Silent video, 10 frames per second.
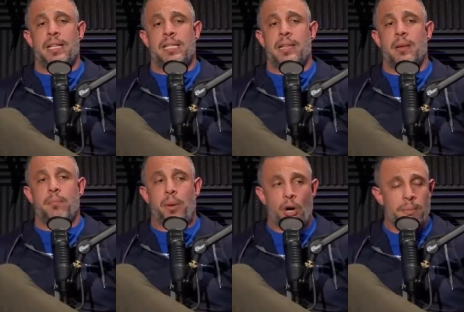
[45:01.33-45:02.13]
and seen them
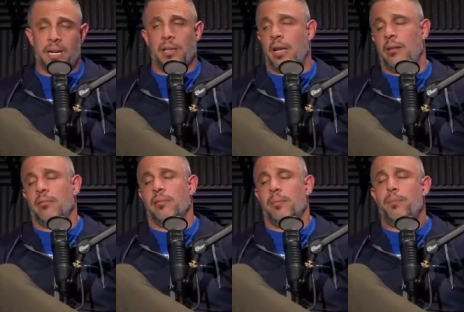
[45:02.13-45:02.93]
permanently,
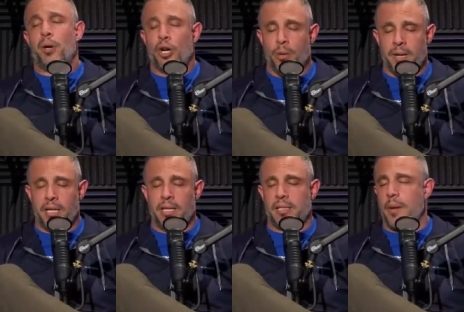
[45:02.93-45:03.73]

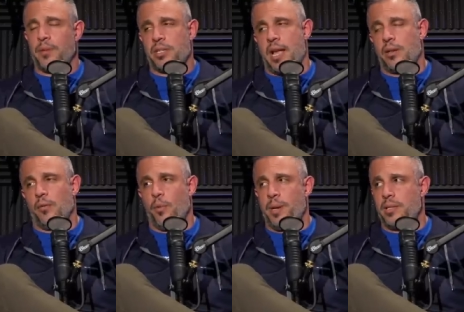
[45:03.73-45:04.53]
permanently stop the cycle
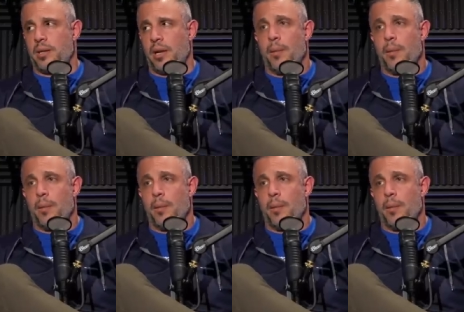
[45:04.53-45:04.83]
of obesity.